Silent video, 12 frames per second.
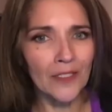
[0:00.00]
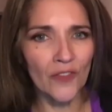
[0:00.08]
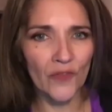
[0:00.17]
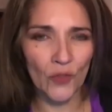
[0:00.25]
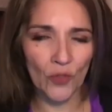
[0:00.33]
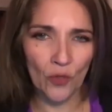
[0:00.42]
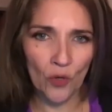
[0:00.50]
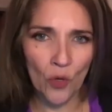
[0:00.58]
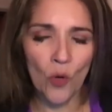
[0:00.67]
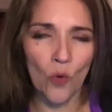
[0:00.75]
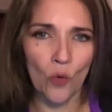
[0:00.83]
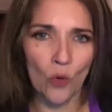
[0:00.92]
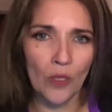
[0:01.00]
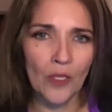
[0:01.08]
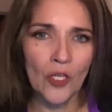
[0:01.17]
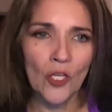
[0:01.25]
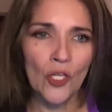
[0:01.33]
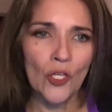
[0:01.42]
of your
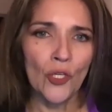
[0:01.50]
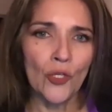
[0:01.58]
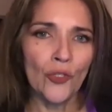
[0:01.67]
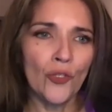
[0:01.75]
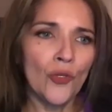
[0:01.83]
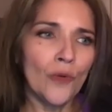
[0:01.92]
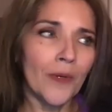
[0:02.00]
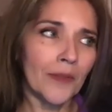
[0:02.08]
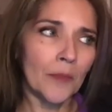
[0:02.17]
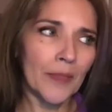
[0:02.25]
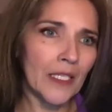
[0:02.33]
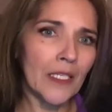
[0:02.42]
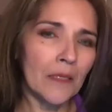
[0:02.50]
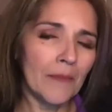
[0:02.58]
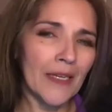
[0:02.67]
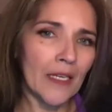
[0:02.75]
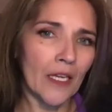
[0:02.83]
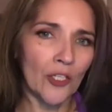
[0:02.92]
hole, you at the beginning
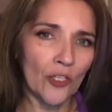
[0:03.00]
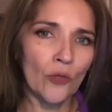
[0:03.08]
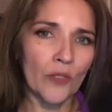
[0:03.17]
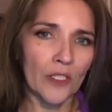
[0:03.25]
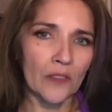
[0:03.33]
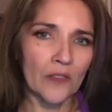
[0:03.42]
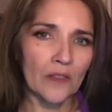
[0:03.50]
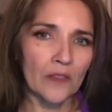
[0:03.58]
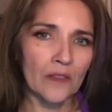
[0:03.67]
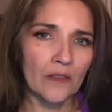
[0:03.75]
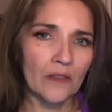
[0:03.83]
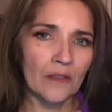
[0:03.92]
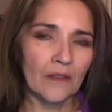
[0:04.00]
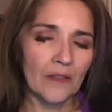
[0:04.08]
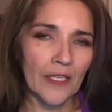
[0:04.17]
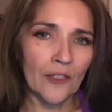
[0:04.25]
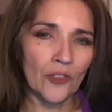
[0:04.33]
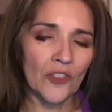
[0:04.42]
may not notice
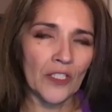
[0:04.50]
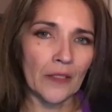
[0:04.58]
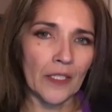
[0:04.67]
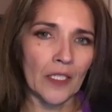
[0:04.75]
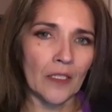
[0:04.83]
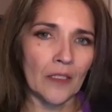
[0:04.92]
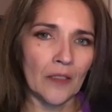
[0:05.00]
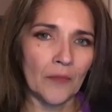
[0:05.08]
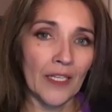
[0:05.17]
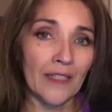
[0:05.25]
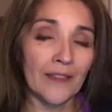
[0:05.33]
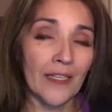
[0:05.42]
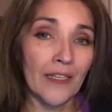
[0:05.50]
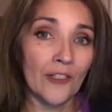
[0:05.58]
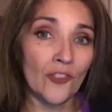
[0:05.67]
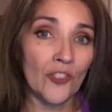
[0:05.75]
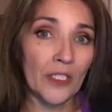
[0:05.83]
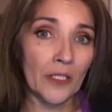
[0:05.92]
the energy leak. But as that
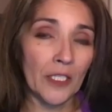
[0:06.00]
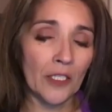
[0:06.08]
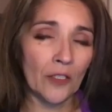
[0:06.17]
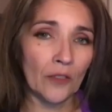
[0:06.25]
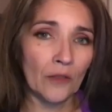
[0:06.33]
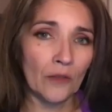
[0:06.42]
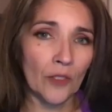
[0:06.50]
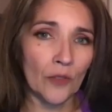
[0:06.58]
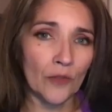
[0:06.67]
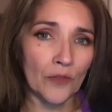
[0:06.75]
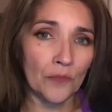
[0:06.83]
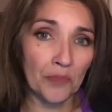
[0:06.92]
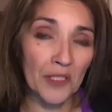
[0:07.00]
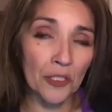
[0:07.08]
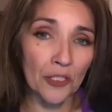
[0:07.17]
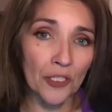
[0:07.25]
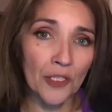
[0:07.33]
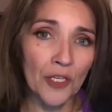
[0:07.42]
energy leak grows
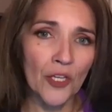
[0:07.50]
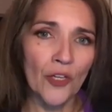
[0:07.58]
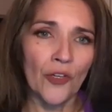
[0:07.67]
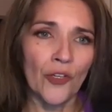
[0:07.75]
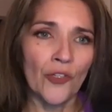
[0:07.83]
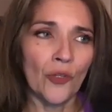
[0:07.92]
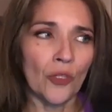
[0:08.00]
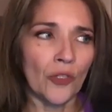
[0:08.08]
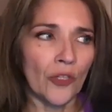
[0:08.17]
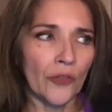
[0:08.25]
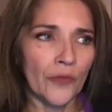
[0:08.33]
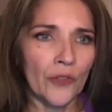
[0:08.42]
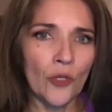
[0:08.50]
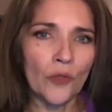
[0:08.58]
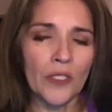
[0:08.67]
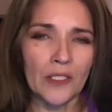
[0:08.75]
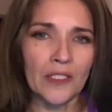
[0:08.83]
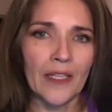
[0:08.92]
bigger, you'll
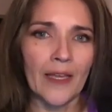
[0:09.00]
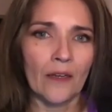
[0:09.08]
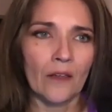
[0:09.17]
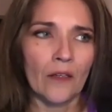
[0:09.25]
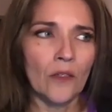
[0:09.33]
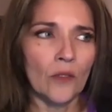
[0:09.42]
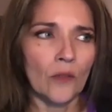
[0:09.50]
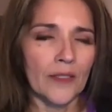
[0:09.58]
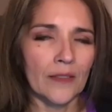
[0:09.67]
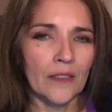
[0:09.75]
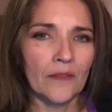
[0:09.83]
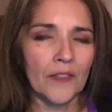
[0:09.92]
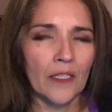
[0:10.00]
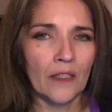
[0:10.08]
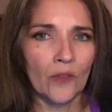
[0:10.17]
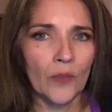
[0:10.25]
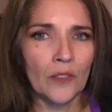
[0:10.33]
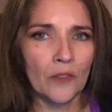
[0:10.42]
notice that, oh, instead of getting
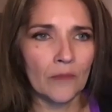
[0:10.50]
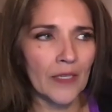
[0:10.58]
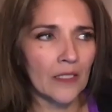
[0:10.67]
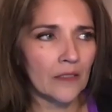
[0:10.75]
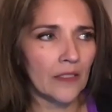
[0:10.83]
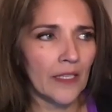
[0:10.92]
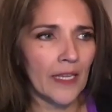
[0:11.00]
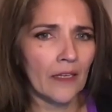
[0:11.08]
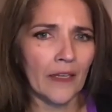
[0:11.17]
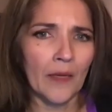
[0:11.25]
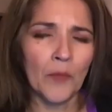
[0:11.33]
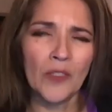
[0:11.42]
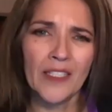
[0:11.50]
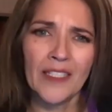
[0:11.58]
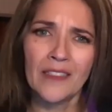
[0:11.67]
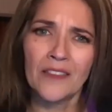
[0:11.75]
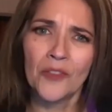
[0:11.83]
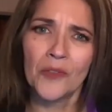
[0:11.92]
300 miles a gallon, I'm only
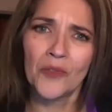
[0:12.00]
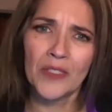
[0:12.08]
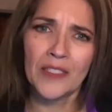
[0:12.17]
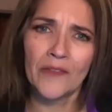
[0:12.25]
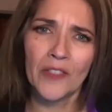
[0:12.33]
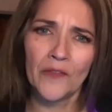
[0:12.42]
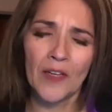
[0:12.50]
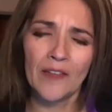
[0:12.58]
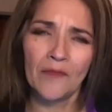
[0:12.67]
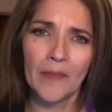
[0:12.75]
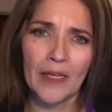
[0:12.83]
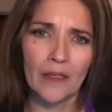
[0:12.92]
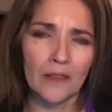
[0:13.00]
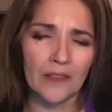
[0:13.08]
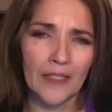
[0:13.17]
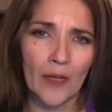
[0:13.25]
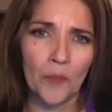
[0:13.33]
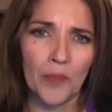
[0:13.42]
getting 275 miles
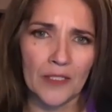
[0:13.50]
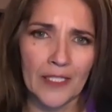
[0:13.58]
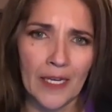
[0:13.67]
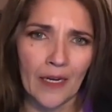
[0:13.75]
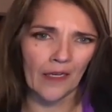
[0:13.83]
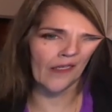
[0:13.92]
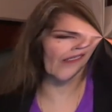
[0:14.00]
now per tank.